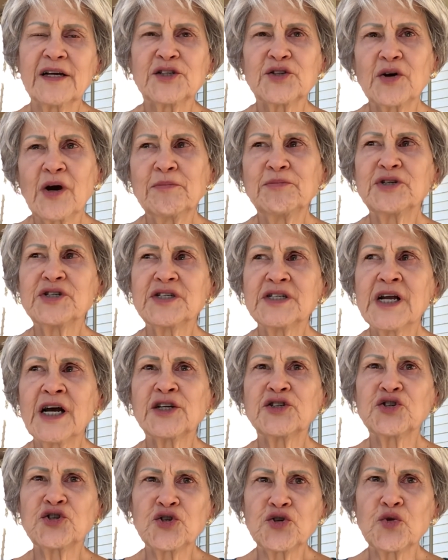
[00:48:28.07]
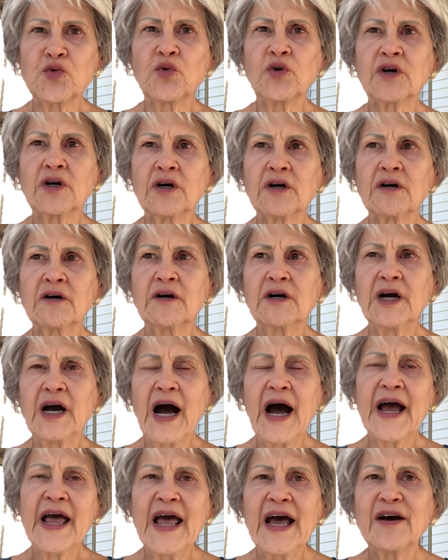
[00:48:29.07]
so I'm just not sure.
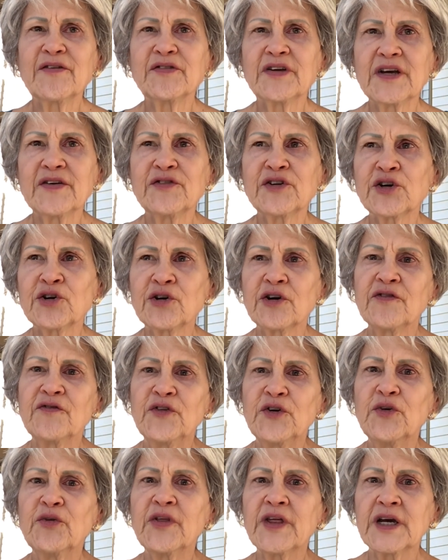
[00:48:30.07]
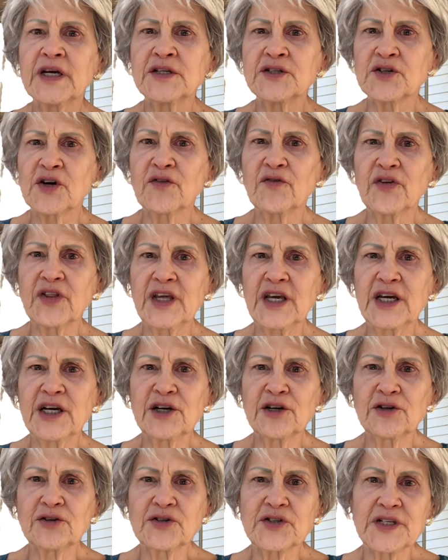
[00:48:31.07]
I have given her a few things over the
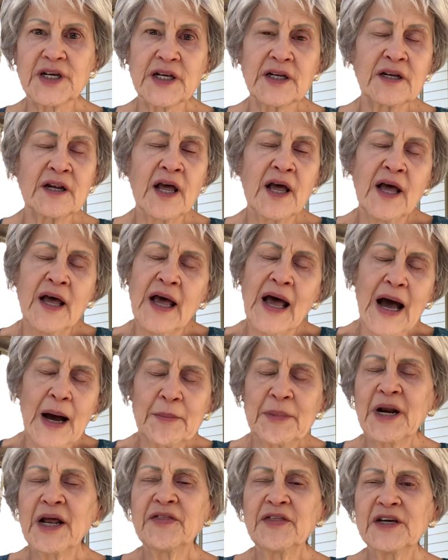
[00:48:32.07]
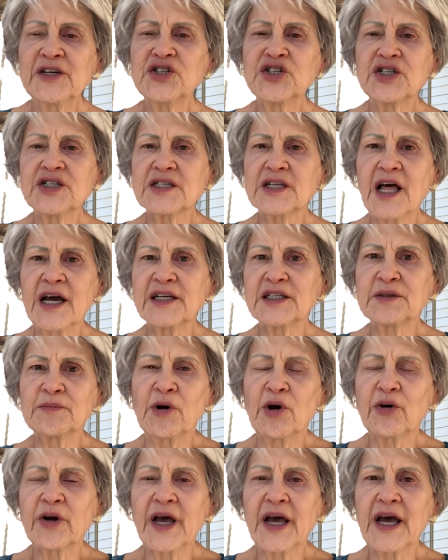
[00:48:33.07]
years, and I mean, I think she's liked
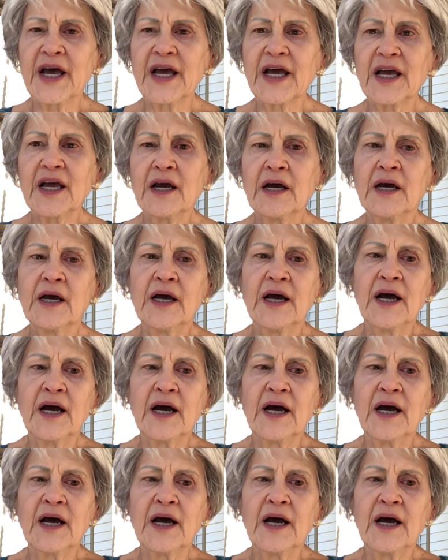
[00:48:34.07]
them okay.